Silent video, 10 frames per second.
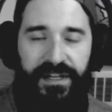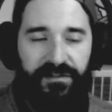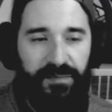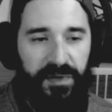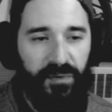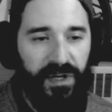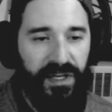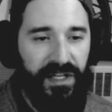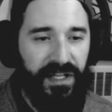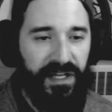that I've been
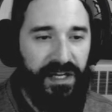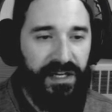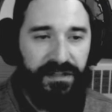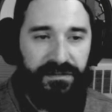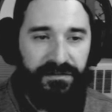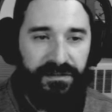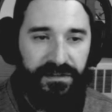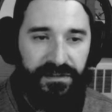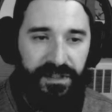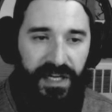working on.
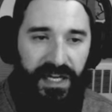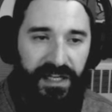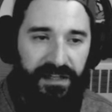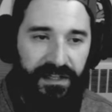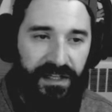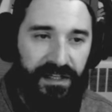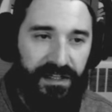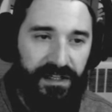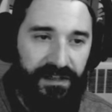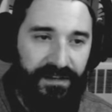I,
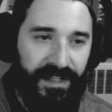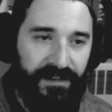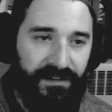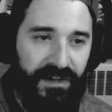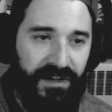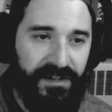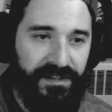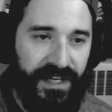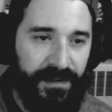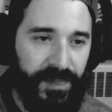like a long
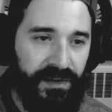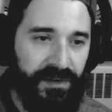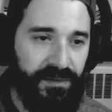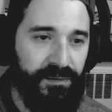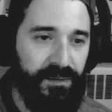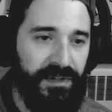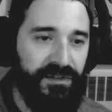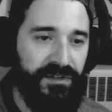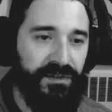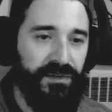time ago, would
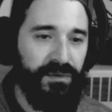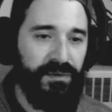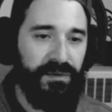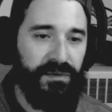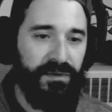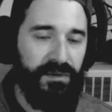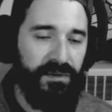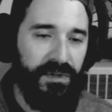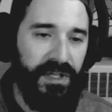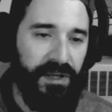do
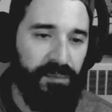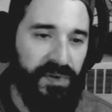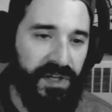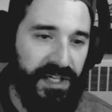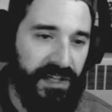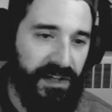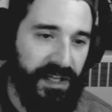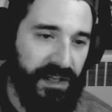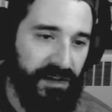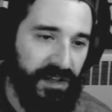pretty
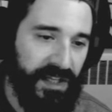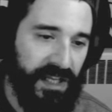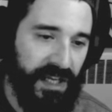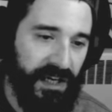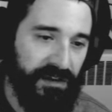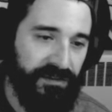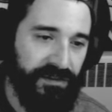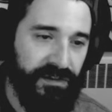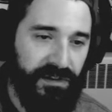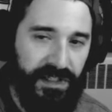like
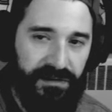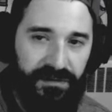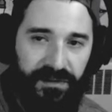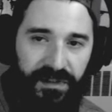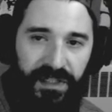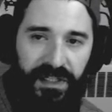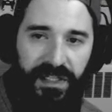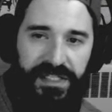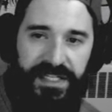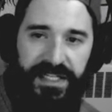careful and
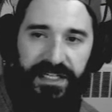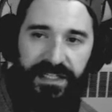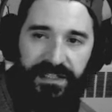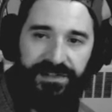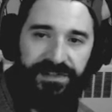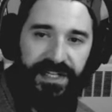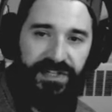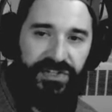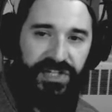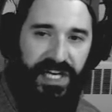tedious like
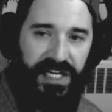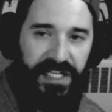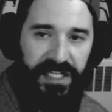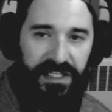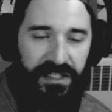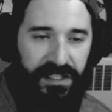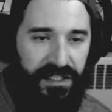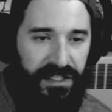shading.